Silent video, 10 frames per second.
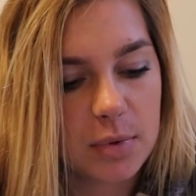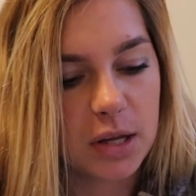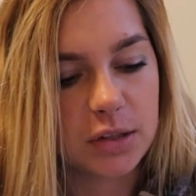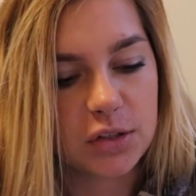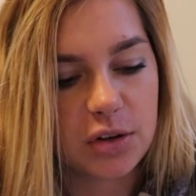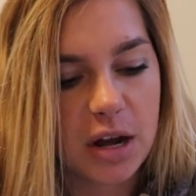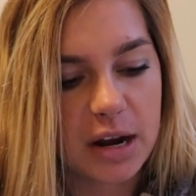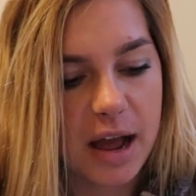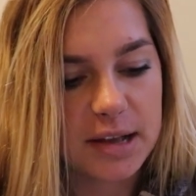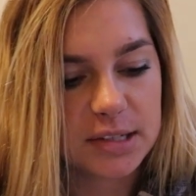because you're
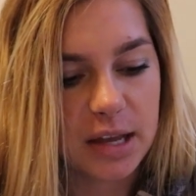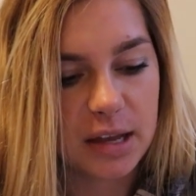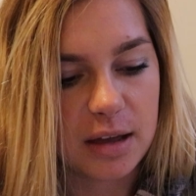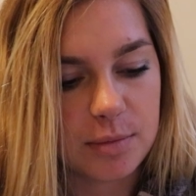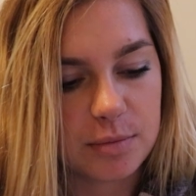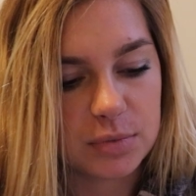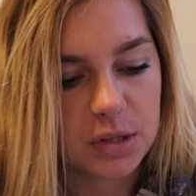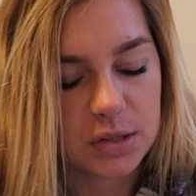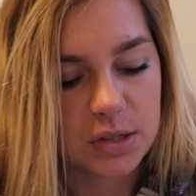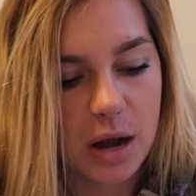not asking him
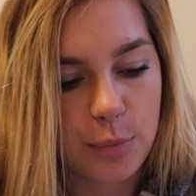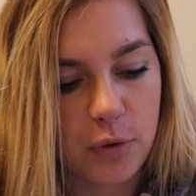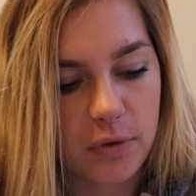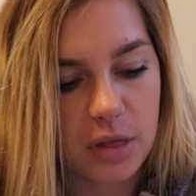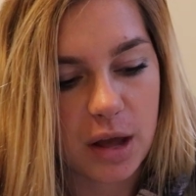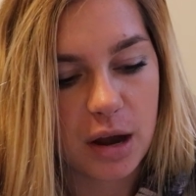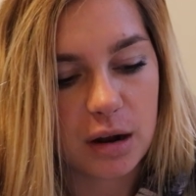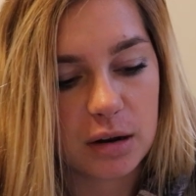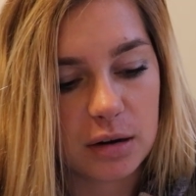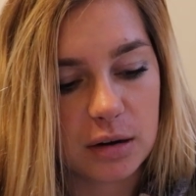to stop over
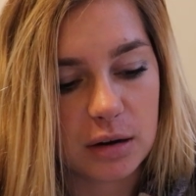there.